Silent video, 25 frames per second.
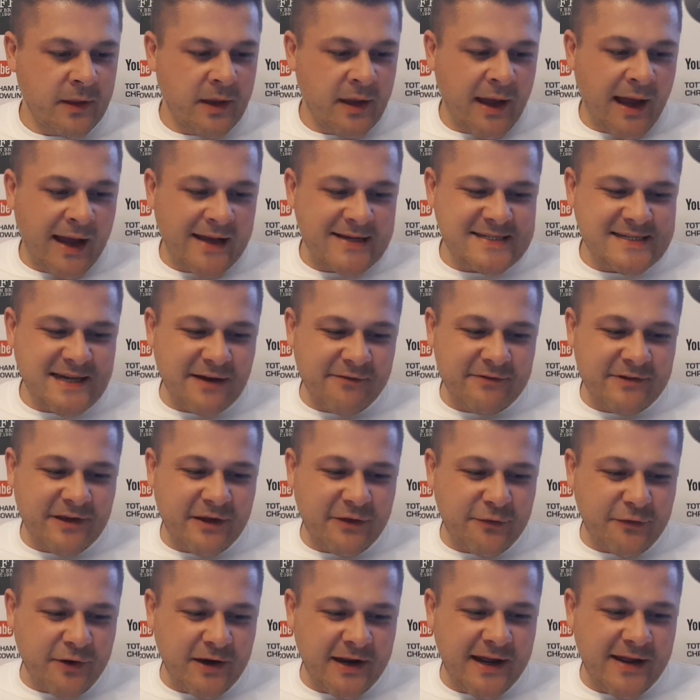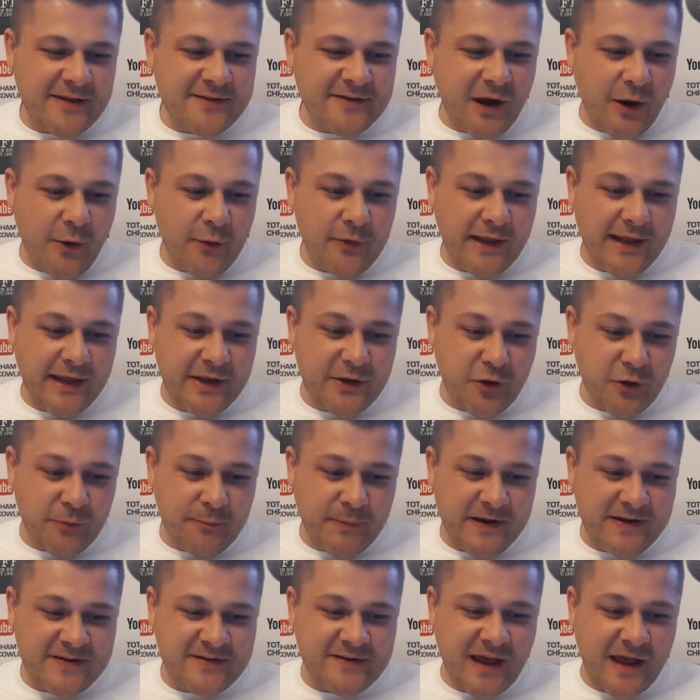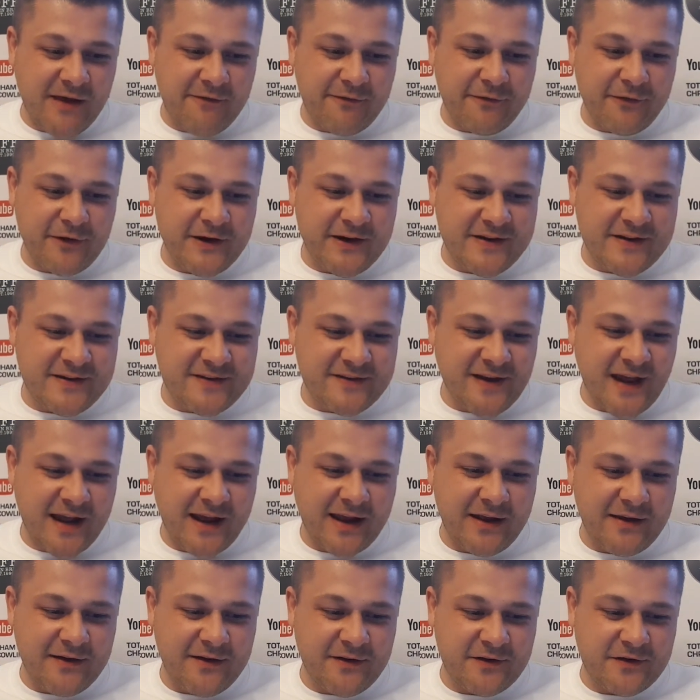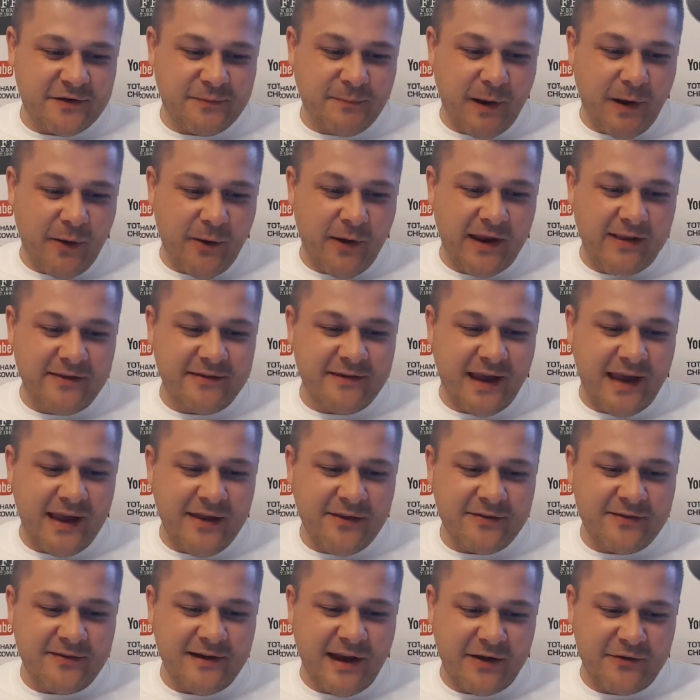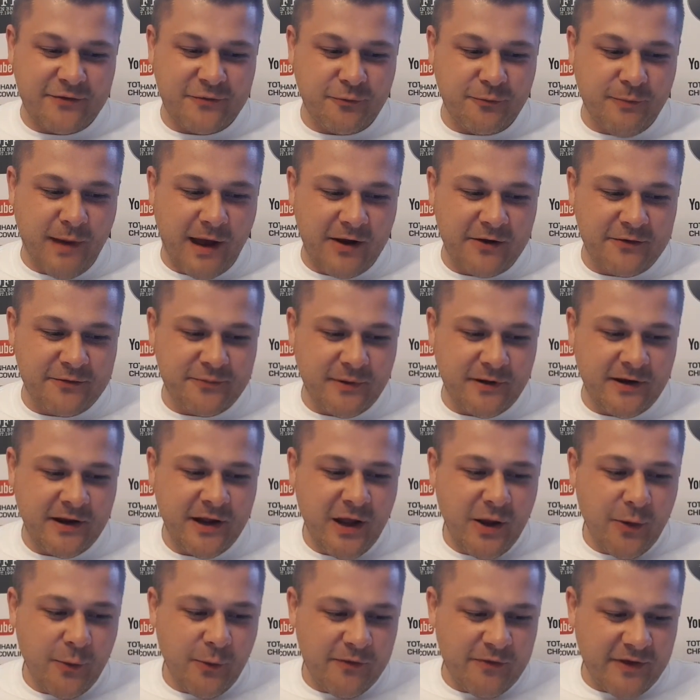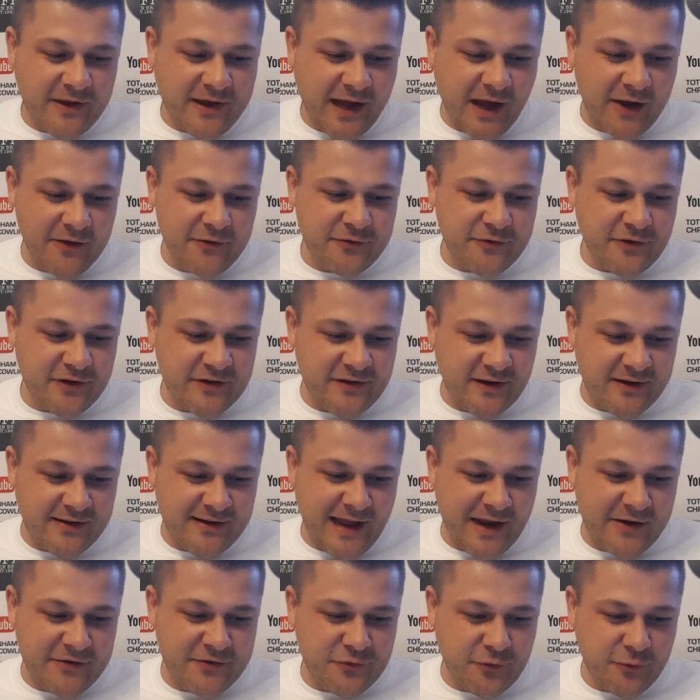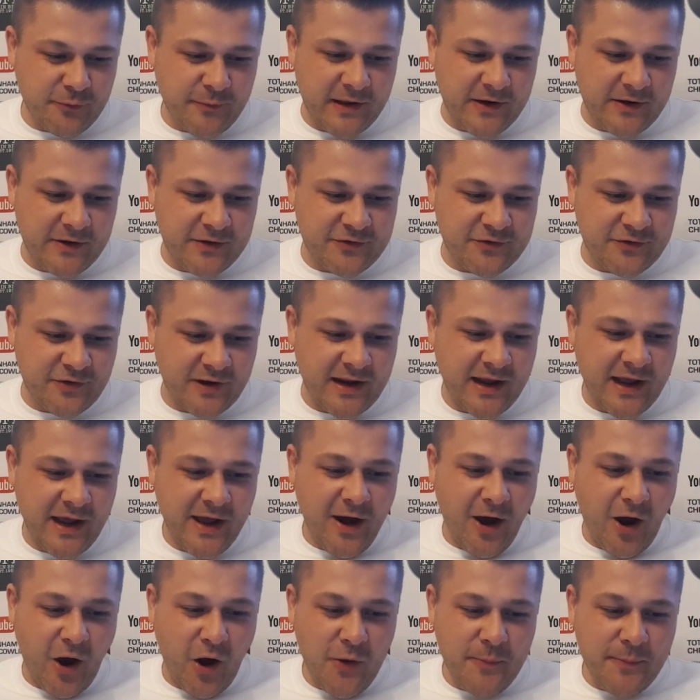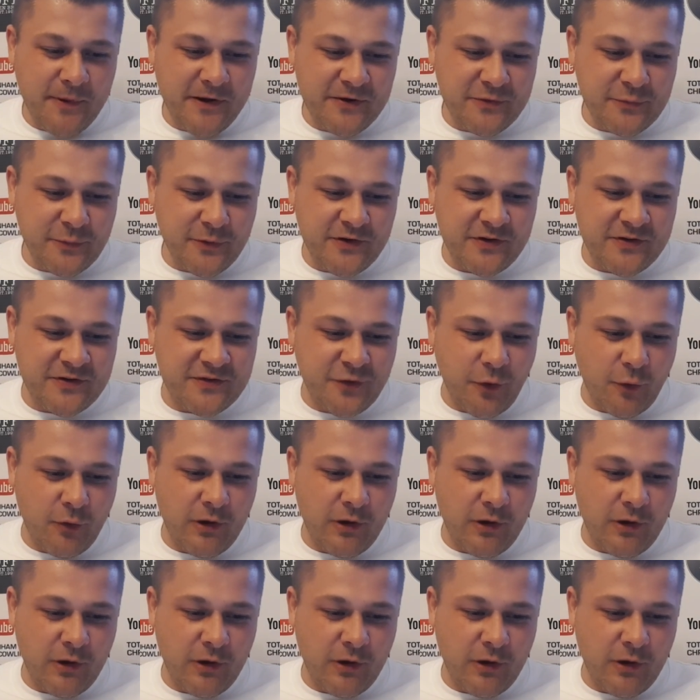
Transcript: At 73 years old, he could be set for his second spell into international management with the country's national ministry, hoping to install